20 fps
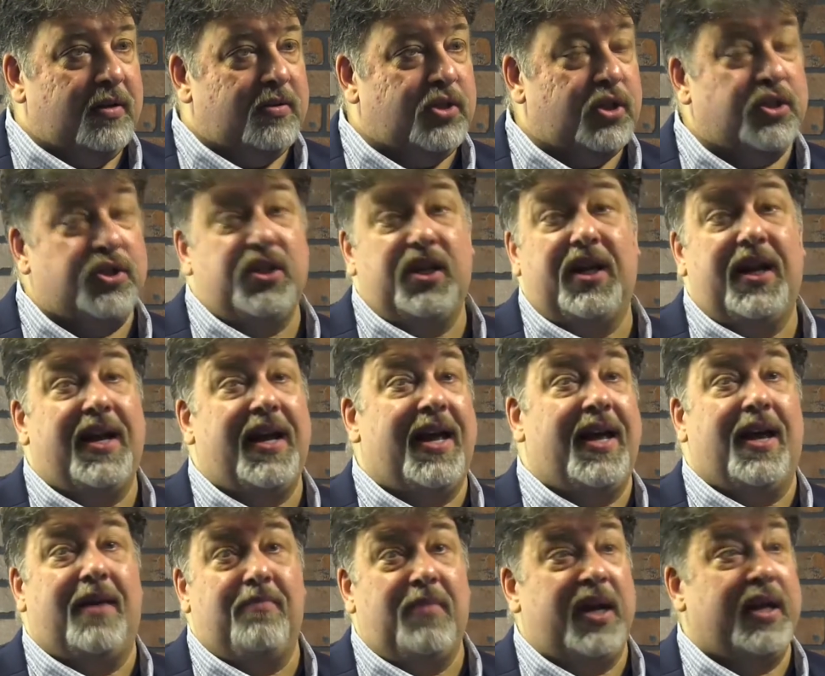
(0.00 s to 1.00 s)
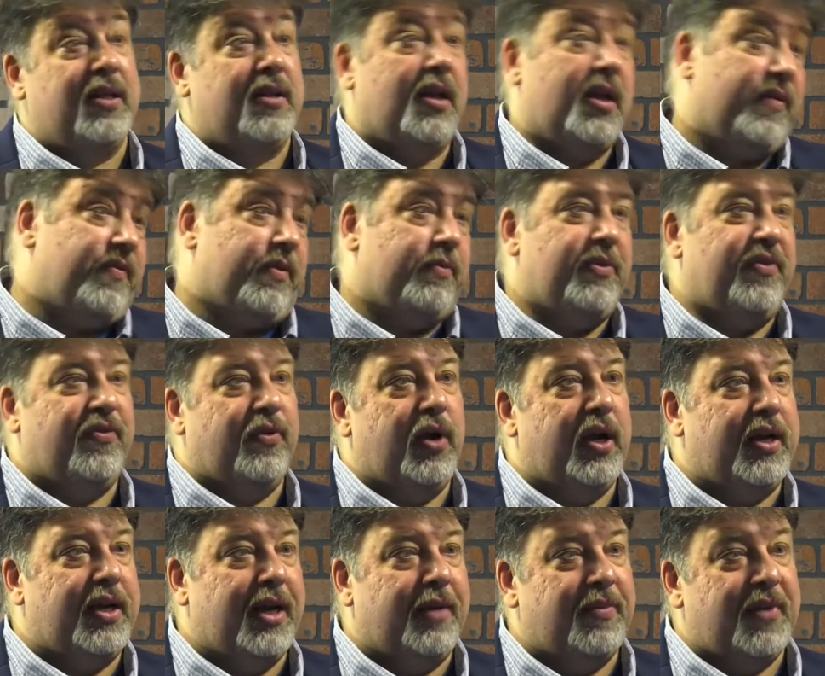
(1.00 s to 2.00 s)
Just today I had Mike Donovan before I
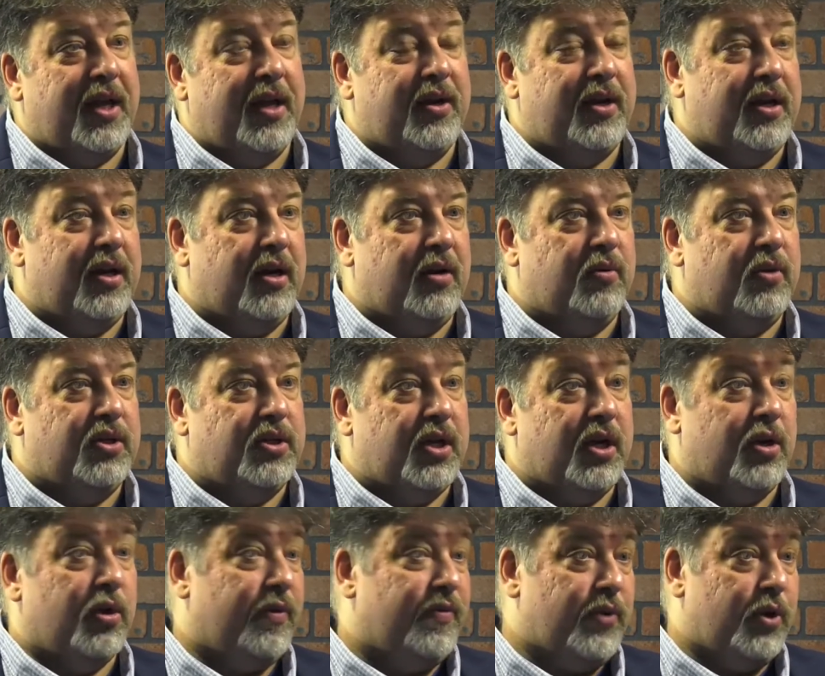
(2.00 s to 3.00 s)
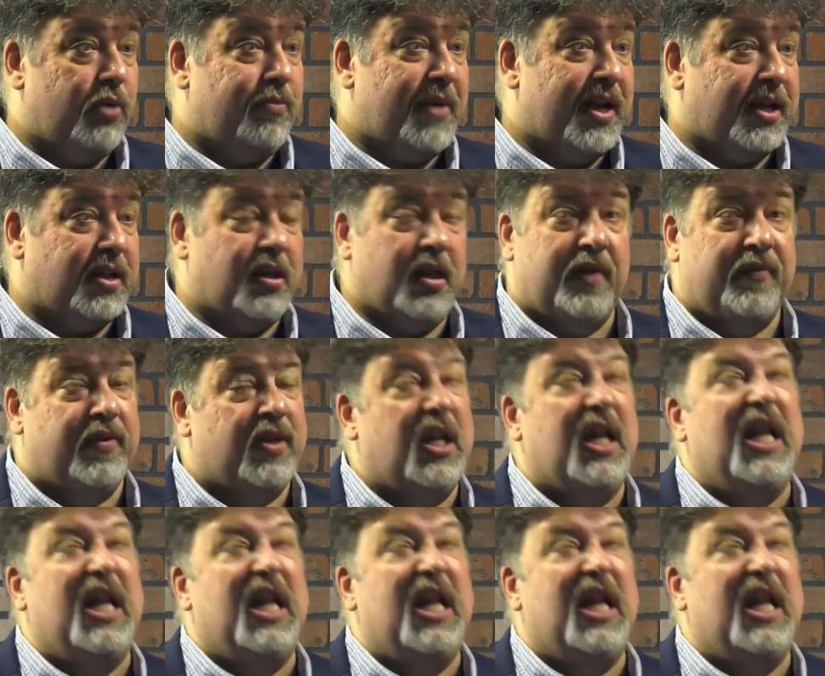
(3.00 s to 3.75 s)
came down here, which I don't know if you know Mike Donovan.